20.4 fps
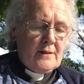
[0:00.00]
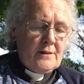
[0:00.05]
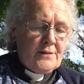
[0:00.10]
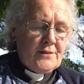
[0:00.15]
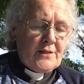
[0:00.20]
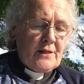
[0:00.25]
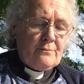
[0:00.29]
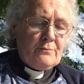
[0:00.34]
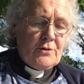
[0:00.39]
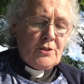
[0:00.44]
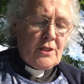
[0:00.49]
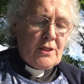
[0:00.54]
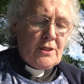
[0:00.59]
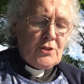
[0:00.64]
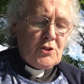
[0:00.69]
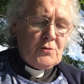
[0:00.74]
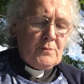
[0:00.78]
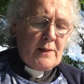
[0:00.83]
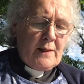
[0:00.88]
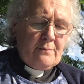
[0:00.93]
Some
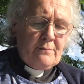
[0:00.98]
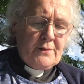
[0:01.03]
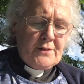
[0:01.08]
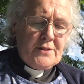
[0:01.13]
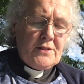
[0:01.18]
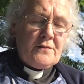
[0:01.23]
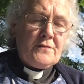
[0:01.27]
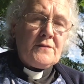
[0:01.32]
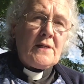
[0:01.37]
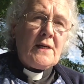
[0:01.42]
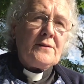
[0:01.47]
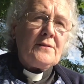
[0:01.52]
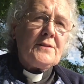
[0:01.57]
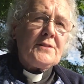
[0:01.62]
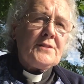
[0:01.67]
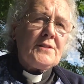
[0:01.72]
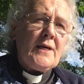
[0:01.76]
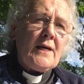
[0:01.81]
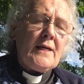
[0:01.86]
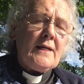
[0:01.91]
church members have done the
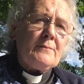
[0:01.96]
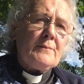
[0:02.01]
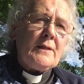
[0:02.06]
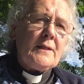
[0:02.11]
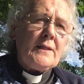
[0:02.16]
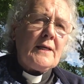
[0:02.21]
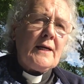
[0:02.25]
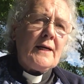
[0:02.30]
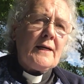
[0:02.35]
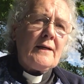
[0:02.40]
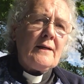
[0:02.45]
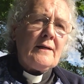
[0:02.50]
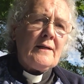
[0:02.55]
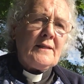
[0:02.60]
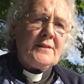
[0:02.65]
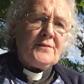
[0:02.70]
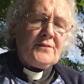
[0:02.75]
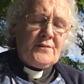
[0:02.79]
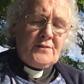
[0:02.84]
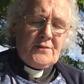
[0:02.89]
same in their
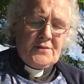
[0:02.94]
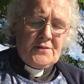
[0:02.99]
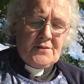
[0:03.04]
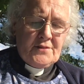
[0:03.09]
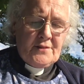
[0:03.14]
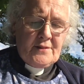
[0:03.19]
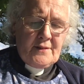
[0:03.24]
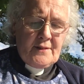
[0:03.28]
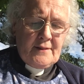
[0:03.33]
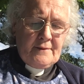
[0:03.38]
gardens.